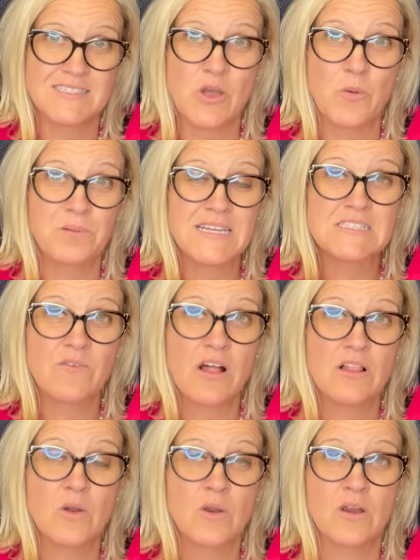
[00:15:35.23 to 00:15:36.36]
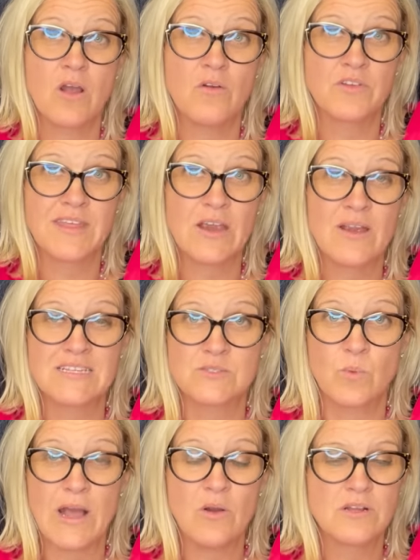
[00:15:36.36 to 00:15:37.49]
so please follow her over there as well.